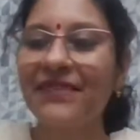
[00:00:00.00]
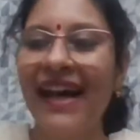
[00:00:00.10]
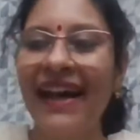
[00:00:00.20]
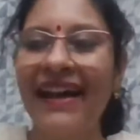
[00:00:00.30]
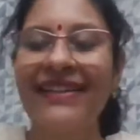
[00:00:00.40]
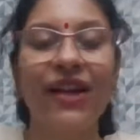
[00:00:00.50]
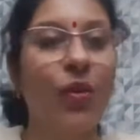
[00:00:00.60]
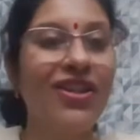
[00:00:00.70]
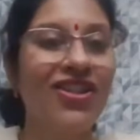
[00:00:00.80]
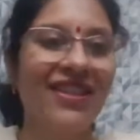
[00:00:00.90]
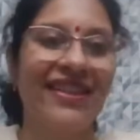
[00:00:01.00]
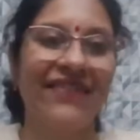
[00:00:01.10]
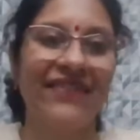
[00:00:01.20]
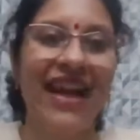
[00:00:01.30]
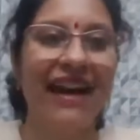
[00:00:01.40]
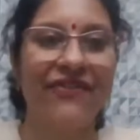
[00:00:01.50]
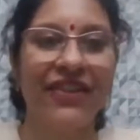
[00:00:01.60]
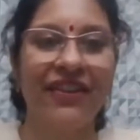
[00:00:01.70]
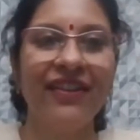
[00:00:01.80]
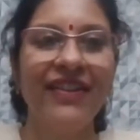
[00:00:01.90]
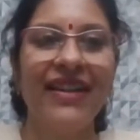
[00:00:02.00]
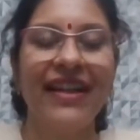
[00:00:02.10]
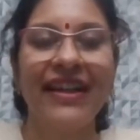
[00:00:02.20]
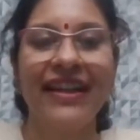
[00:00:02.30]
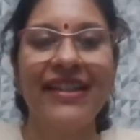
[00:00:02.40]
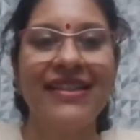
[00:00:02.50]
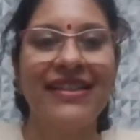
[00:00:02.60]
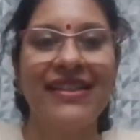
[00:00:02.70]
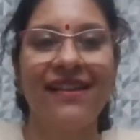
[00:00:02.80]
And the question that we have here is,